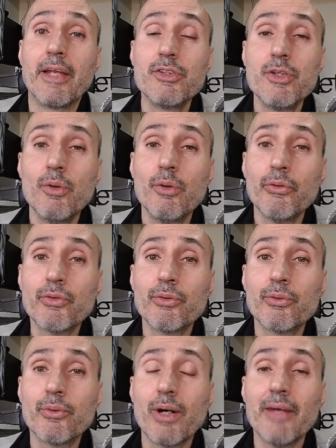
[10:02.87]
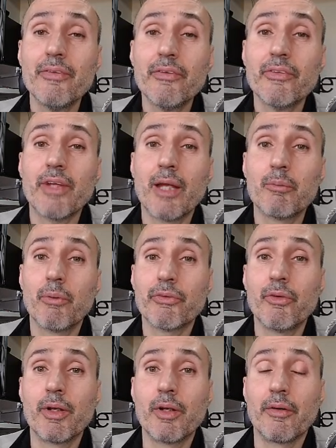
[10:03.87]
use to understand what's
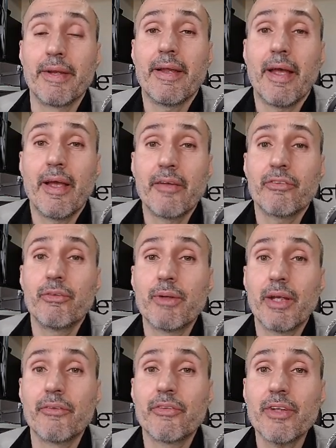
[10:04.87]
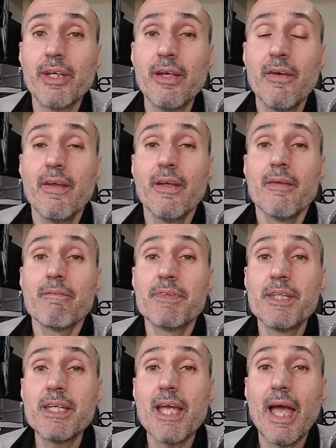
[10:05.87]
going on. As you can see,
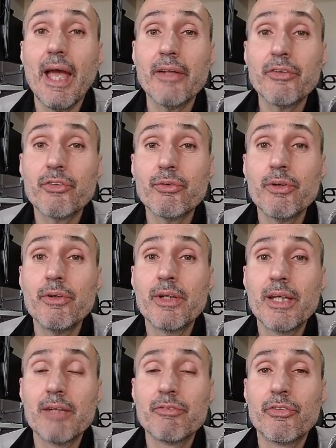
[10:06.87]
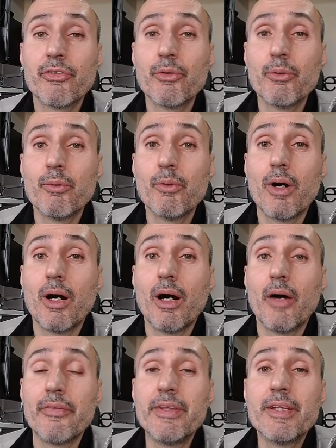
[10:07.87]
the answer gives you
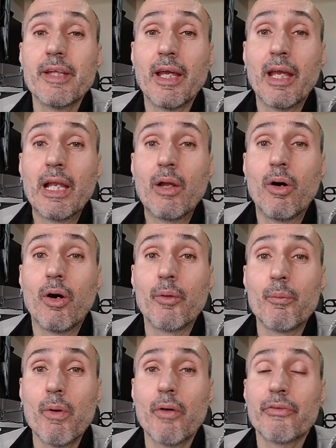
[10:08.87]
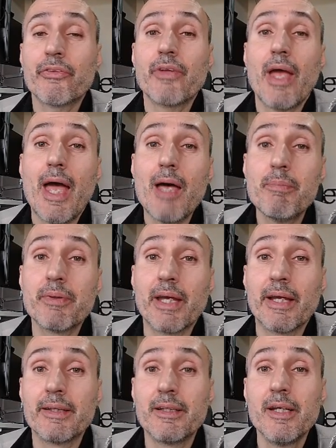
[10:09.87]
detail on what's
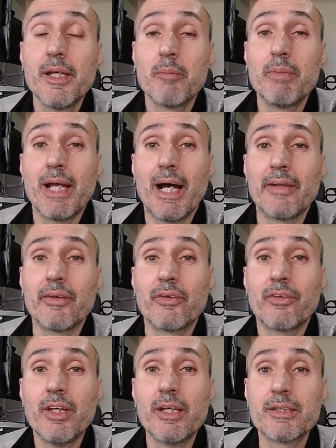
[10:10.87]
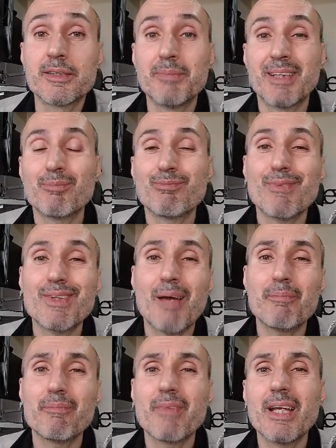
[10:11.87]
happened behind the scenes. But
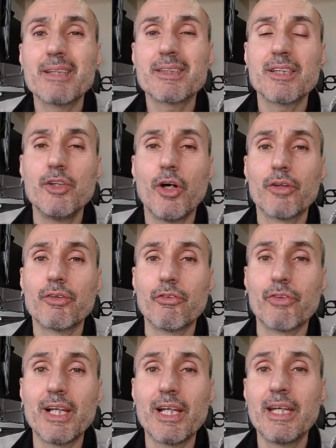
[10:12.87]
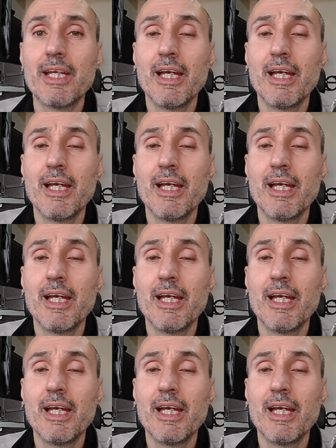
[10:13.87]
yeah, it's not really